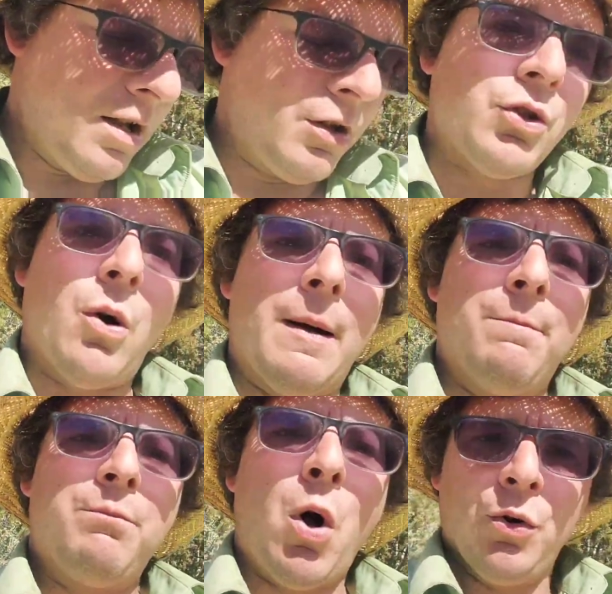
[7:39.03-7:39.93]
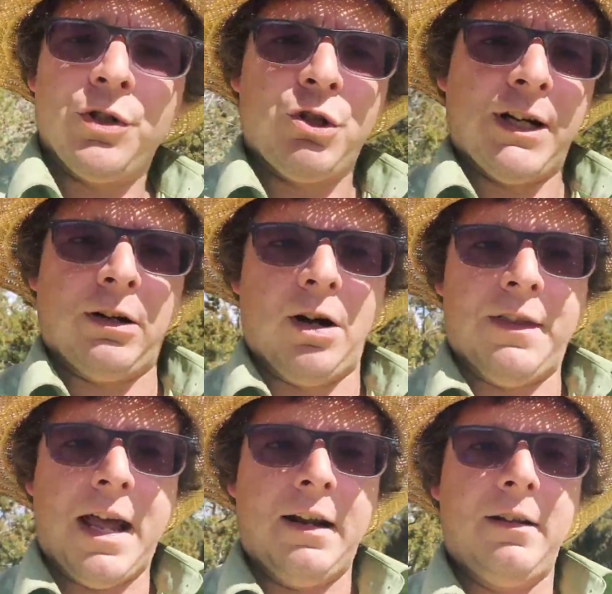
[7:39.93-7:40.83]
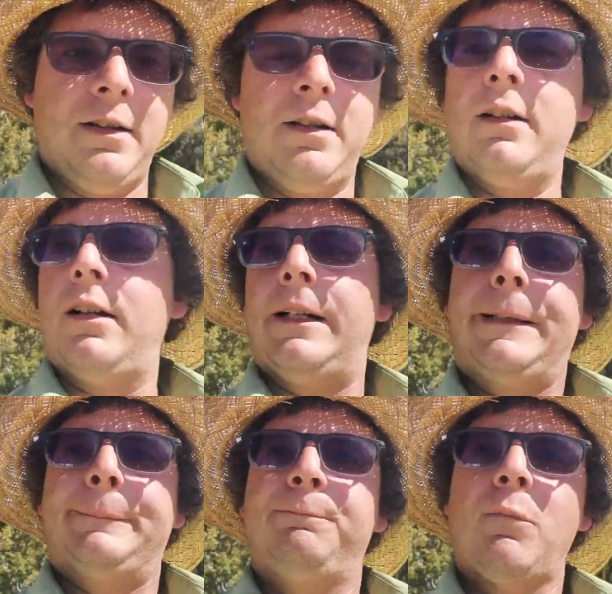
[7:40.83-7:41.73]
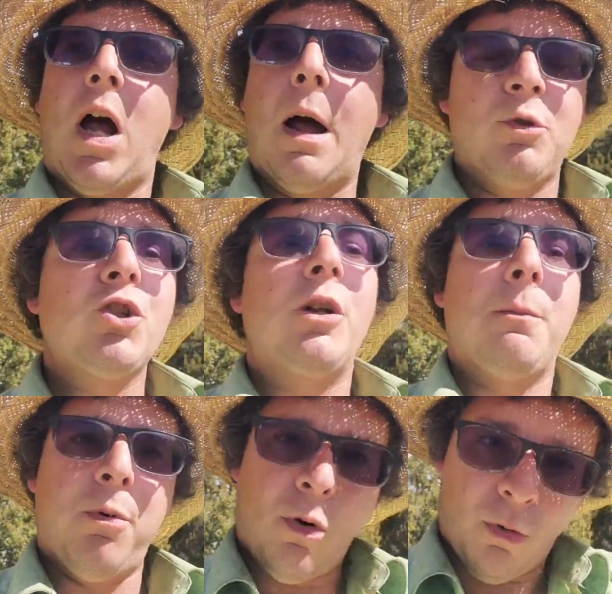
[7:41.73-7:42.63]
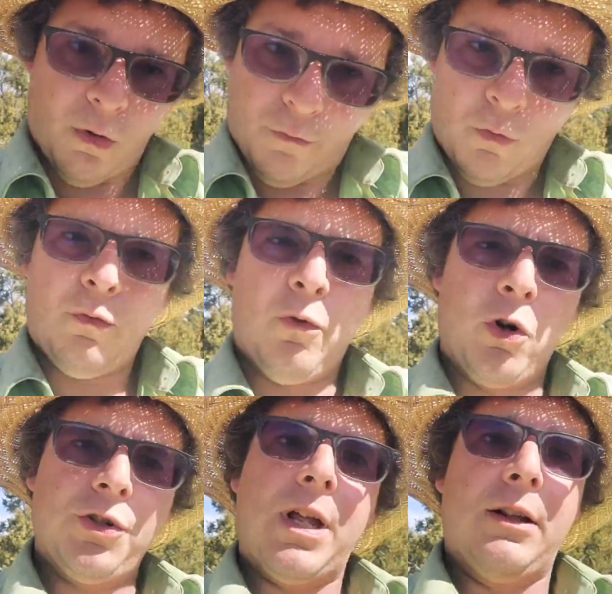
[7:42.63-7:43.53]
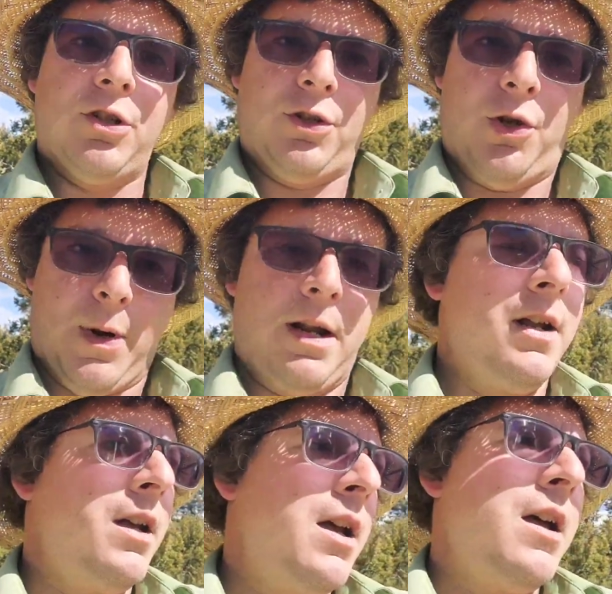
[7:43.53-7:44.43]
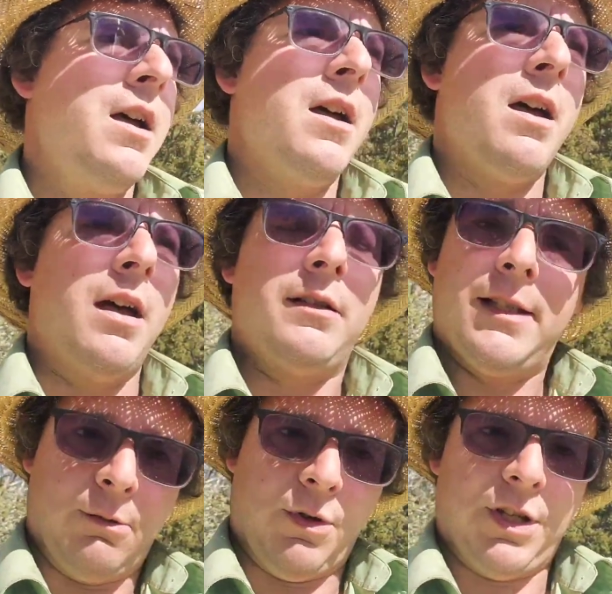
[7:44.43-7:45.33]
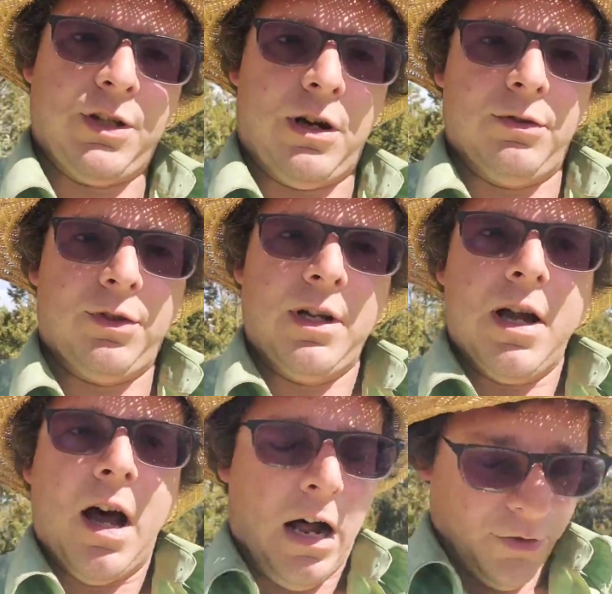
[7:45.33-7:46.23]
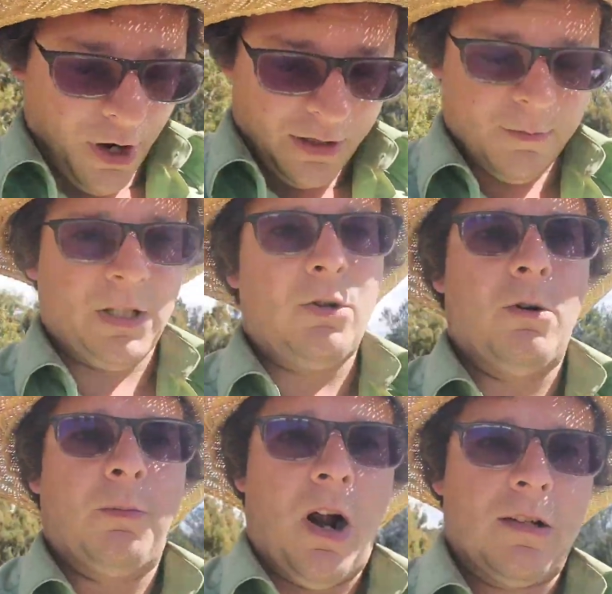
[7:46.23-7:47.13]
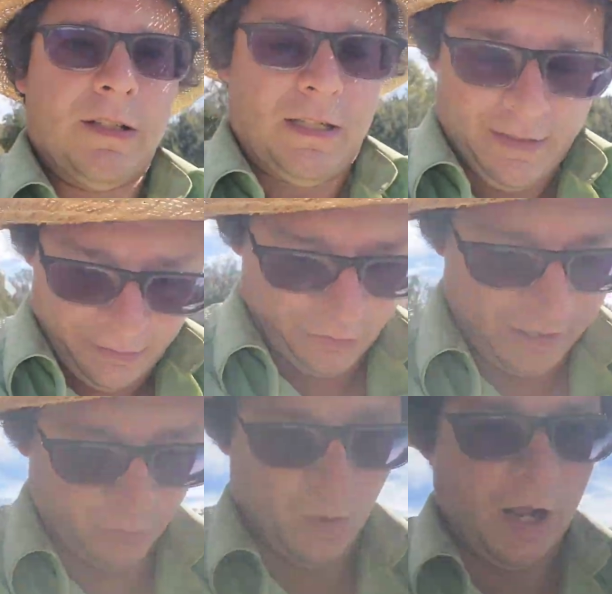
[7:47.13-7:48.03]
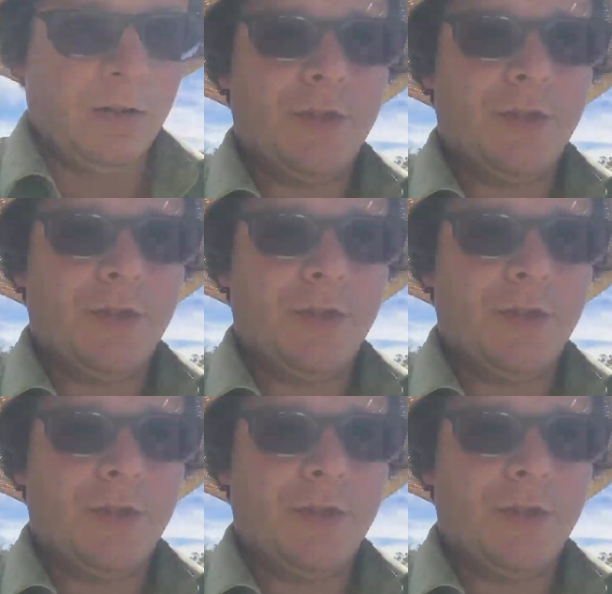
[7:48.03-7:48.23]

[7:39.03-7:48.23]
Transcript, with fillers: So I'm pulling the trigger on that. Um, I'm just gonna pull, go full force and just do it and see where this goes. I'll document the whole process as well.